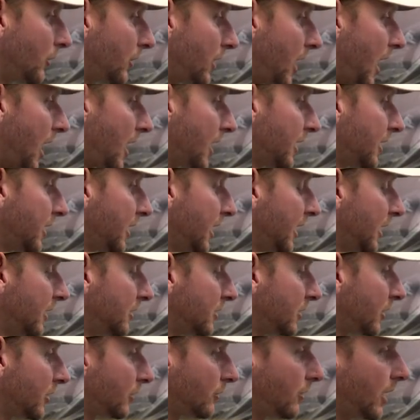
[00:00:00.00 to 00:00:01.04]
We're not going to get
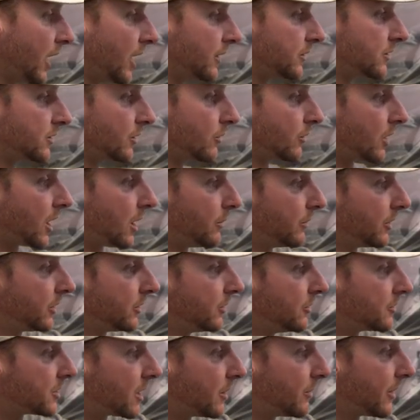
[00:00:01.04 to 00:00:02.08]
into the red. So what I'm going
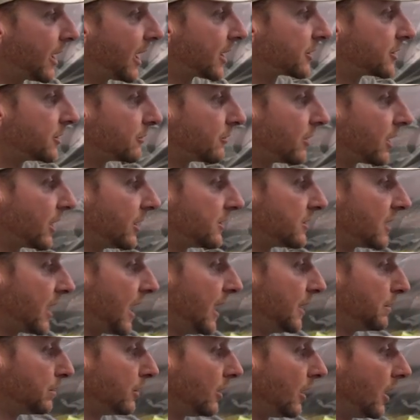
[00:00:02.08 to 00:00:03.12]
to do is I'm going to actually run a
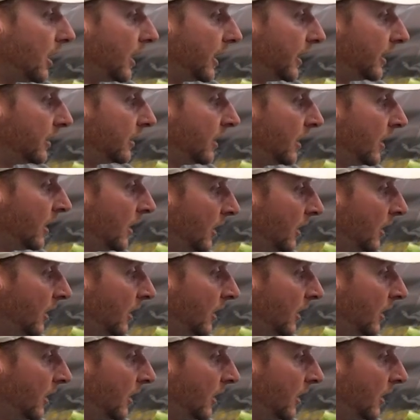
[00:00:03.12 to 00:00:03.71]
tape line